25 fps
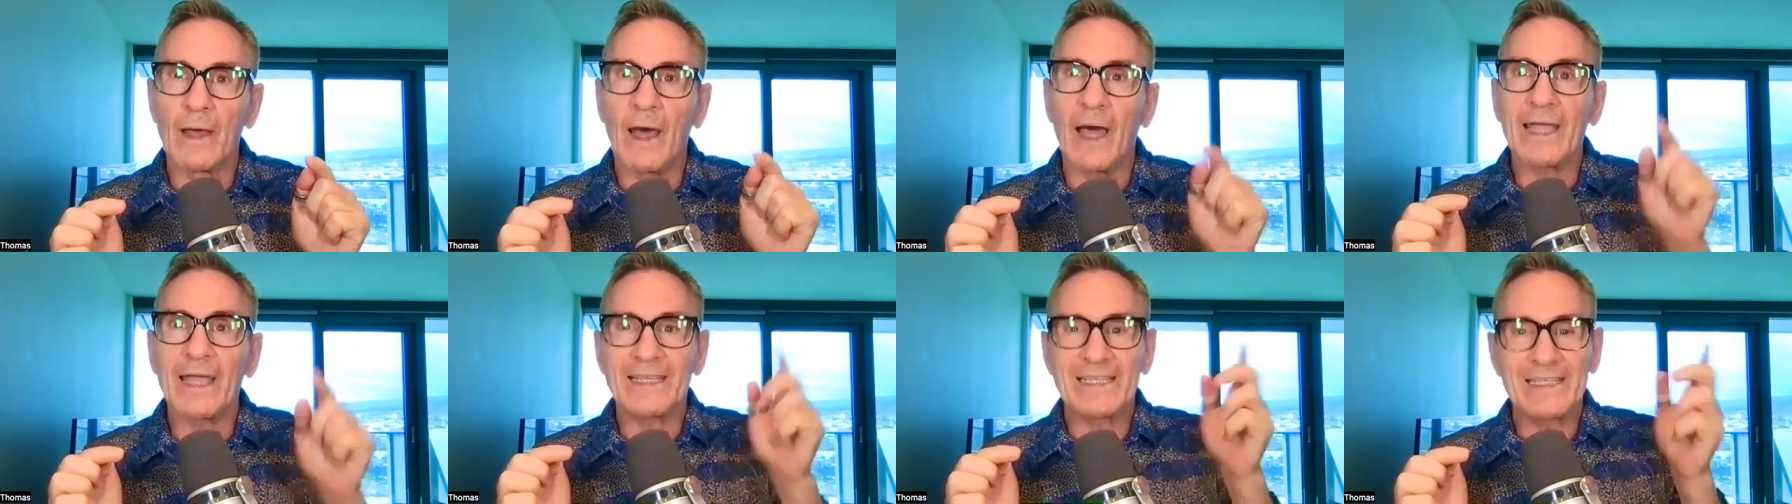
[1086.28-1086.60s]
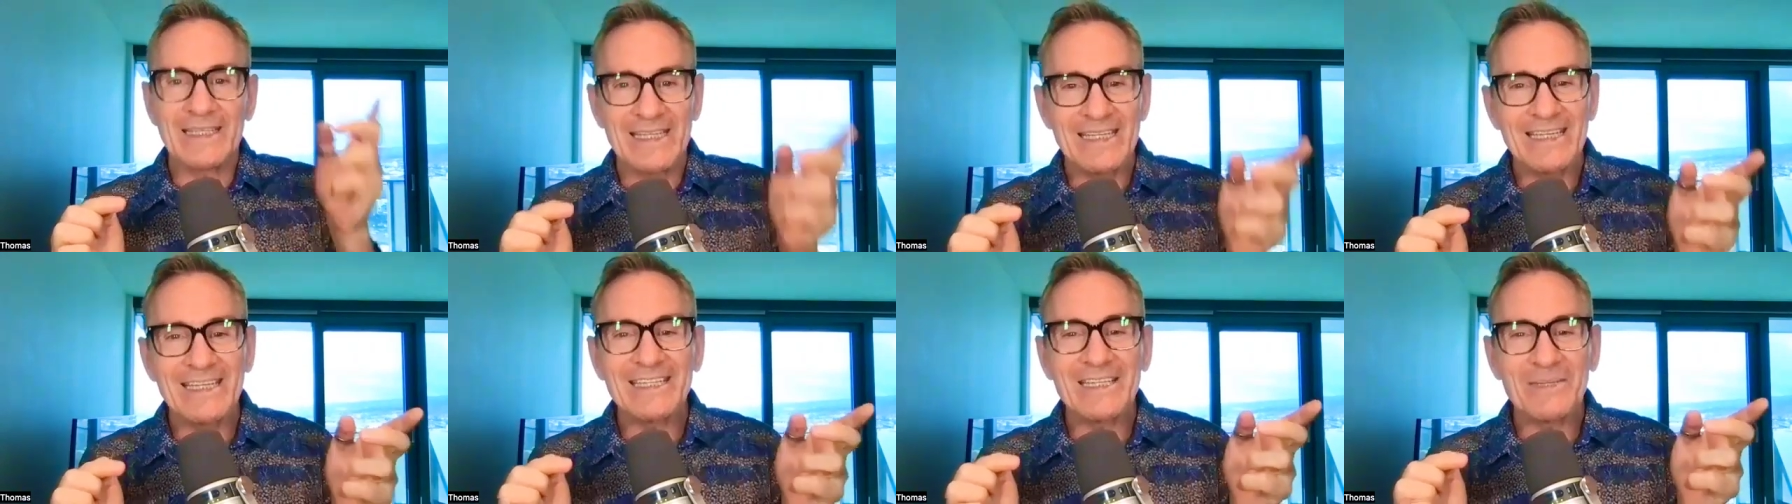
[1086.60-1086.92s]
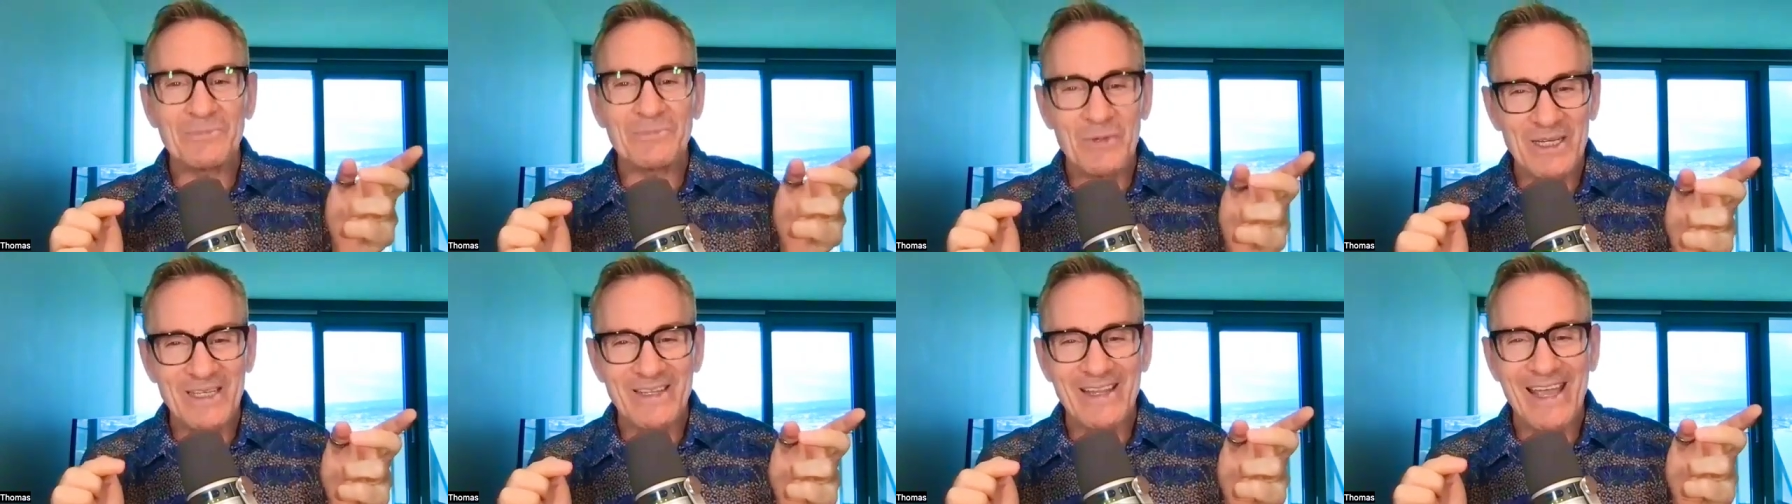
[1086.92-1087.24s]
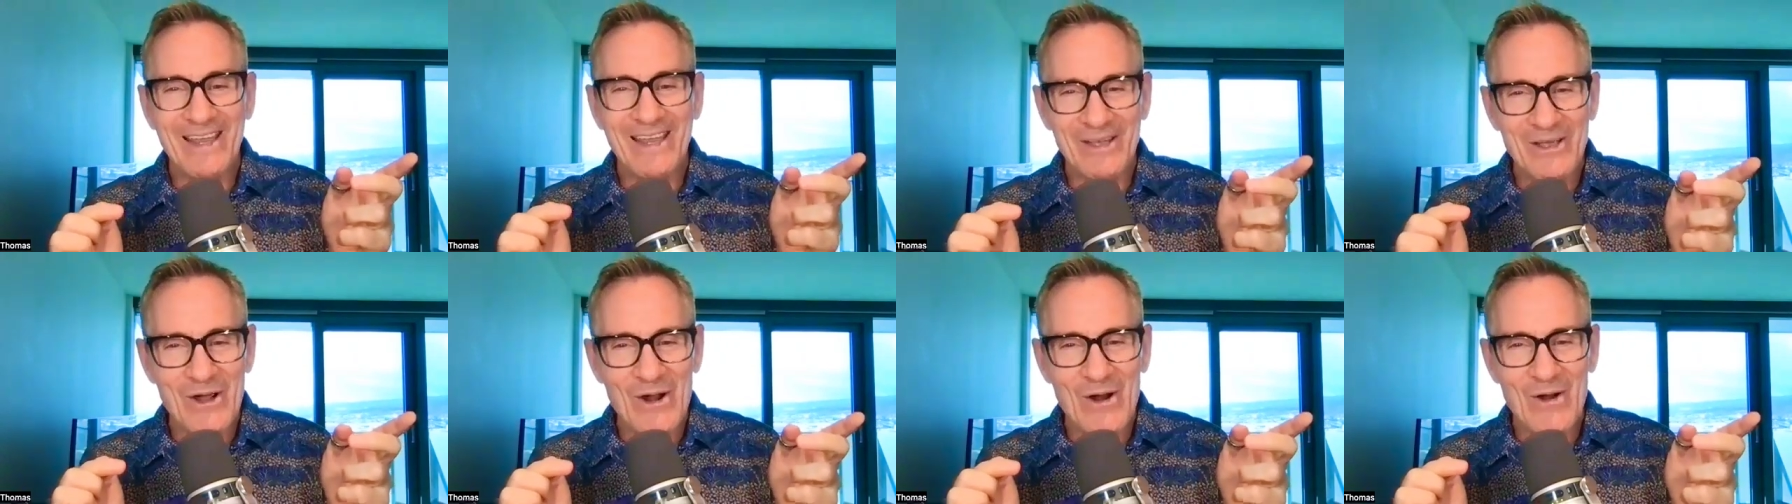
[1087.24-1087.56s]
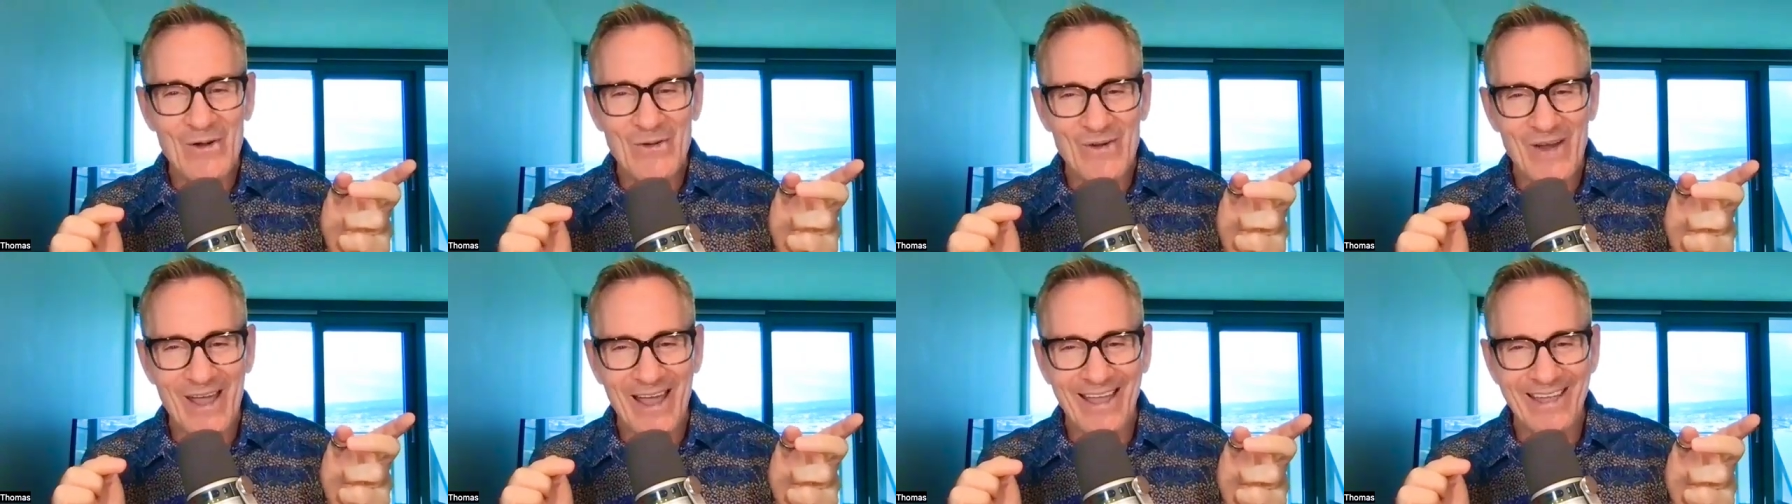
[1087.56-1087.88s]
I needed to be in that
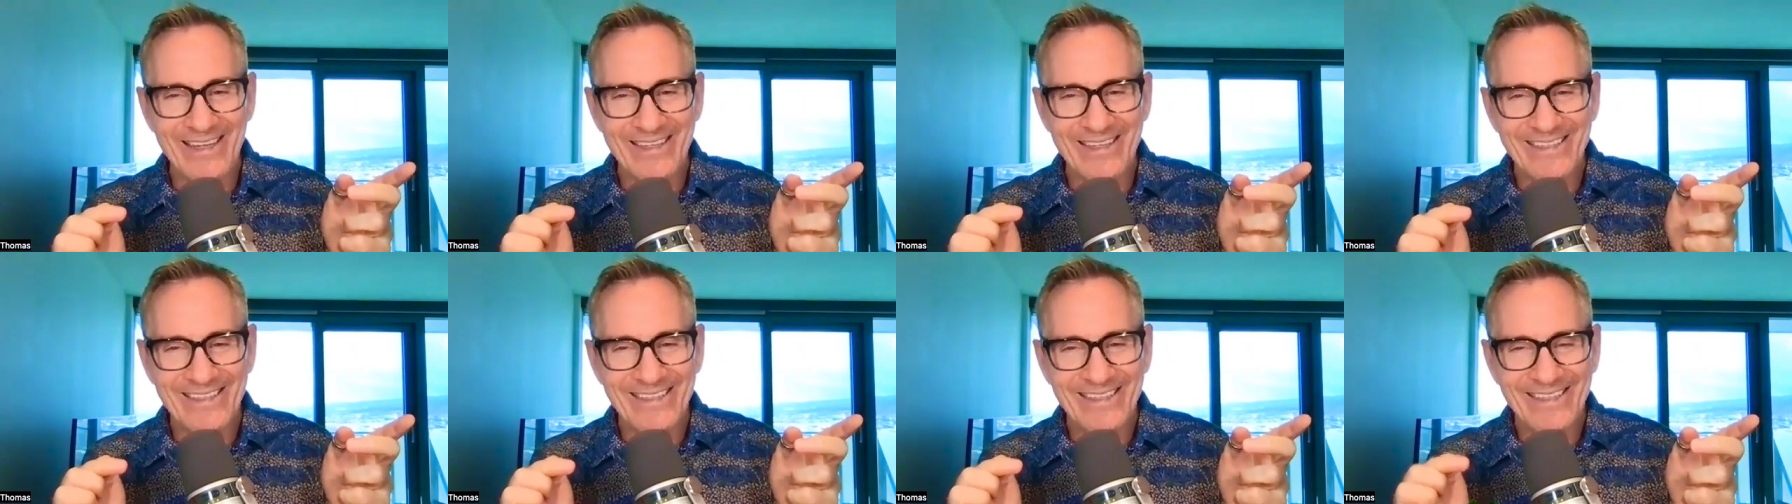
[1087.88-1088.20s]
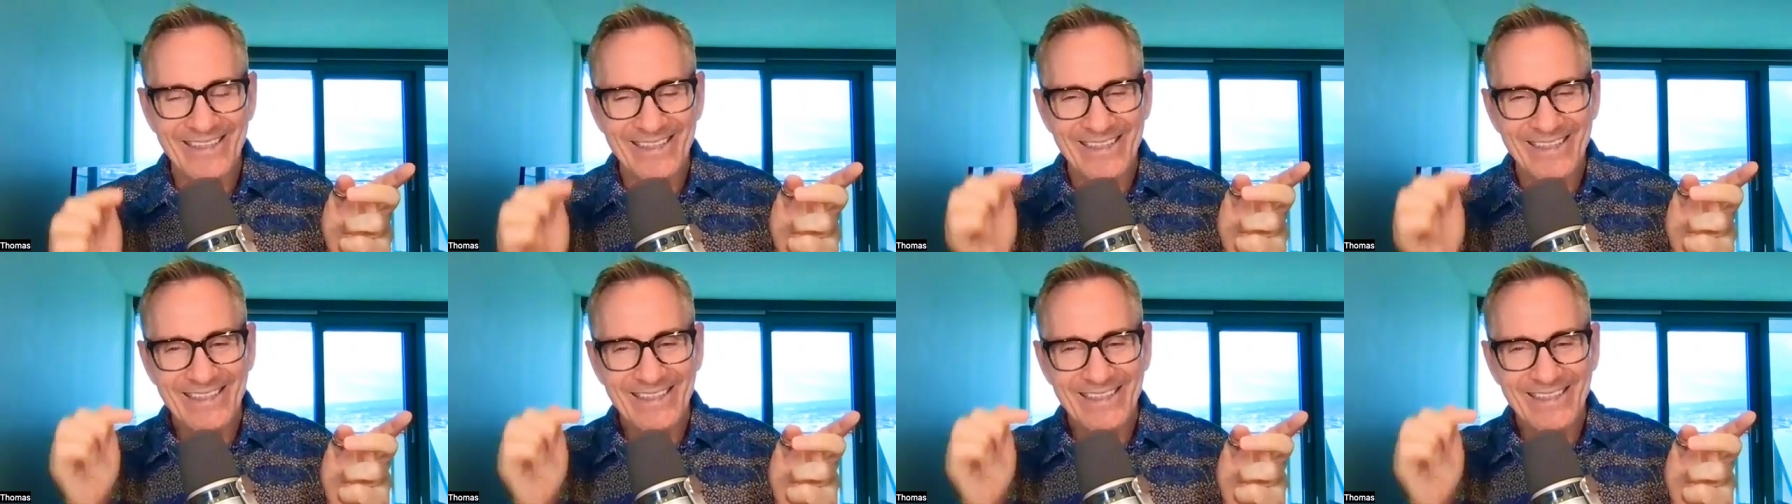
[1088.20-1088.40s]
car ride